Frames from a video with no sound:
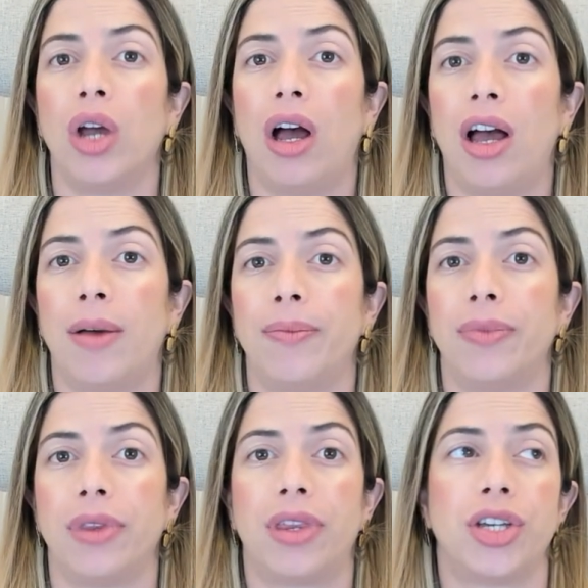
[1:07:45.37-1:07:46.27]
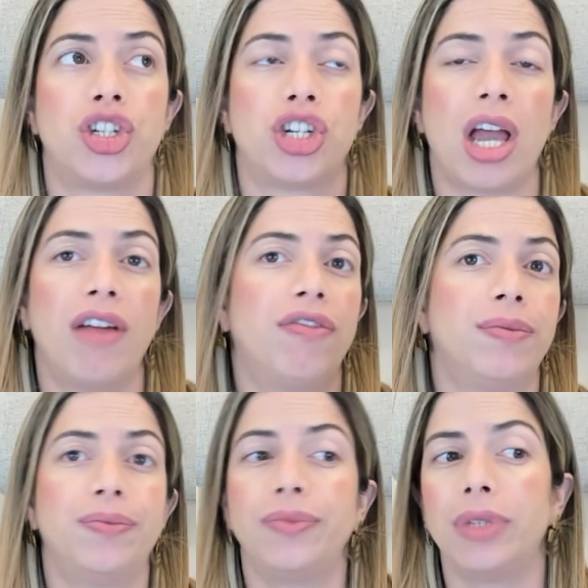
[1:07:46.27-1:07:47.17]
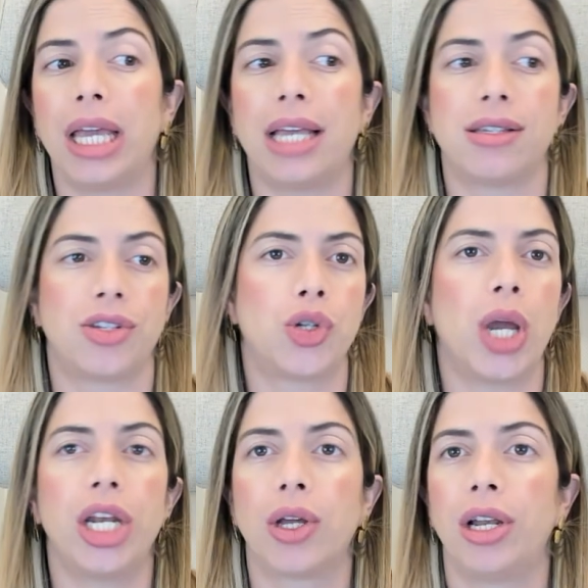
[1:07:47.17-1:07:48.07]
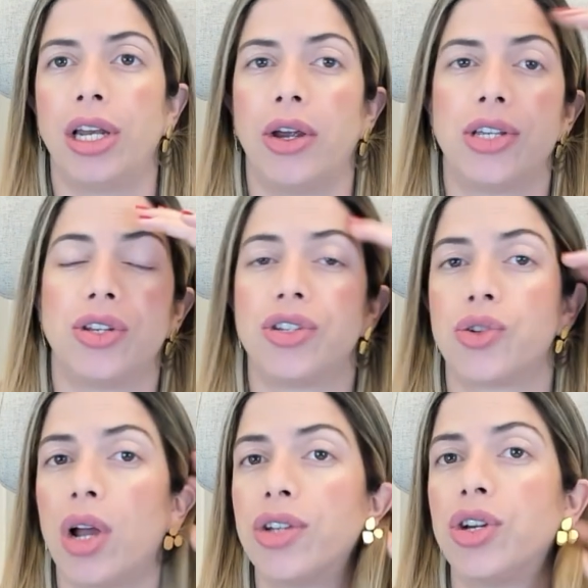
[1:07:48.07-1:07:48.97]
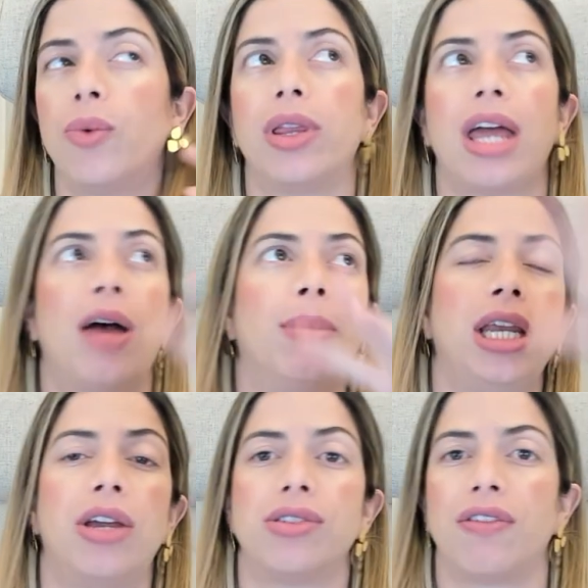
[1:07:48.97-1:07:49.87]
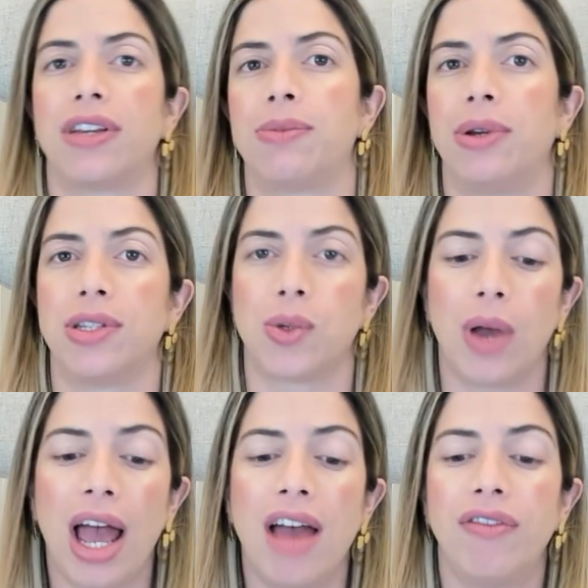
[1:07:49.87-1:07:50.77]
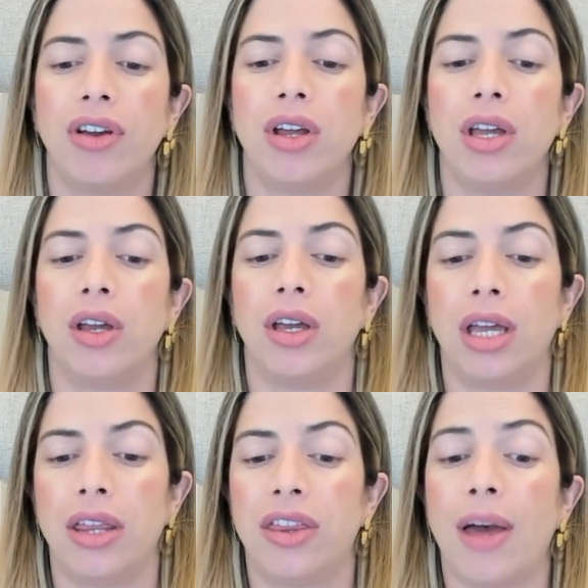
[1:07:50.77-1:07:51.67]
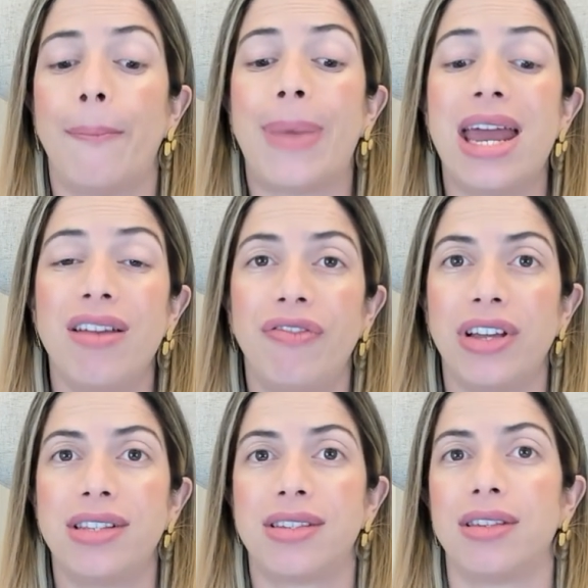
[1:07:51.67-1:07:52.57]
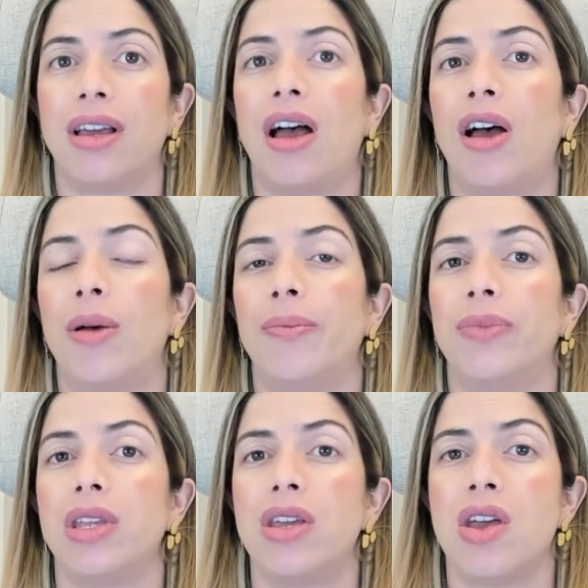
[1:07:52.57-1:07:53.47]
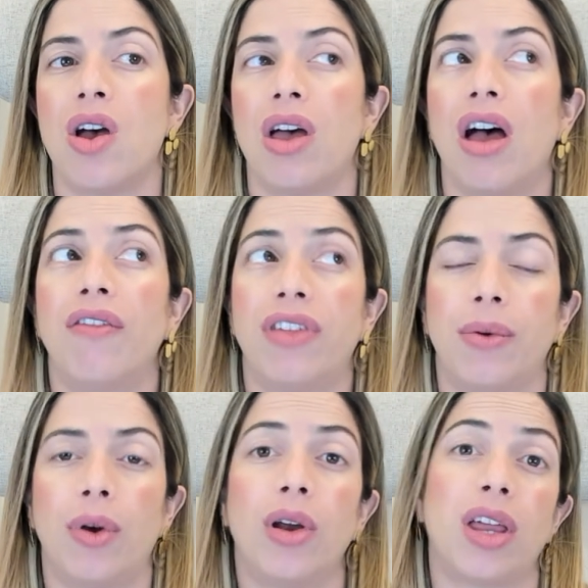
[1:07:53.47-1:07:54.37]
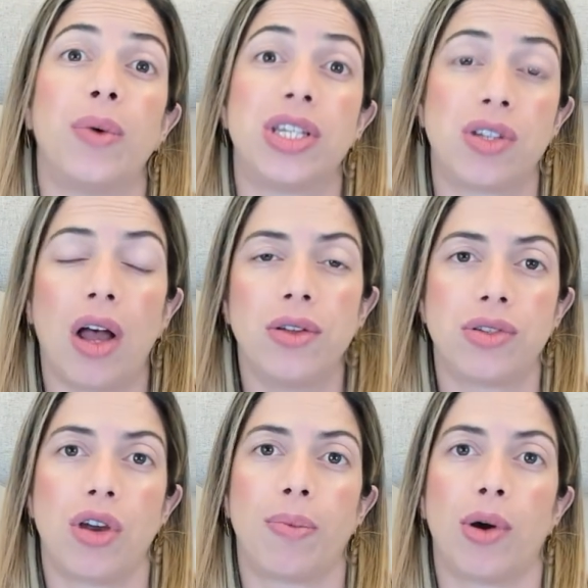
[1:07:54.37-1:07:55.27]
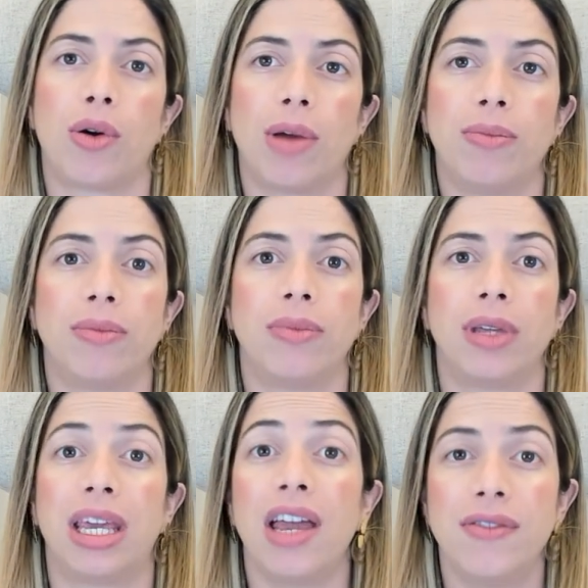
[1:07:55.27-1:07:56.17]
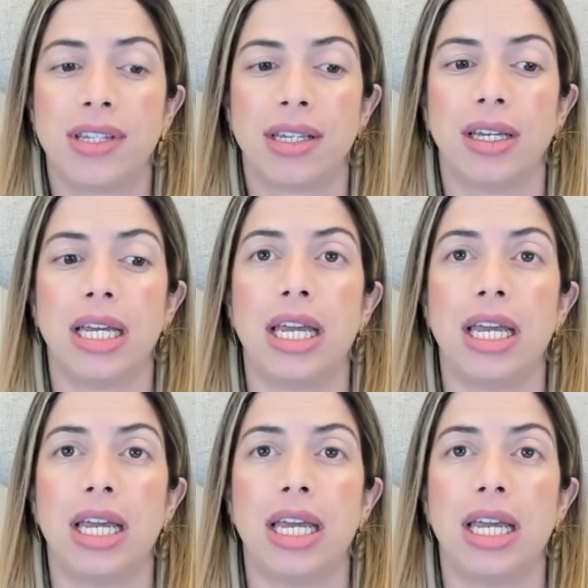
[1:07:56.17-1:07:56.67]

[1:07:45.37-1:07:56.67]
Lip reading: The chef is a trained culinary instructor with how many years of experience you have, the benefits of the results your program gives,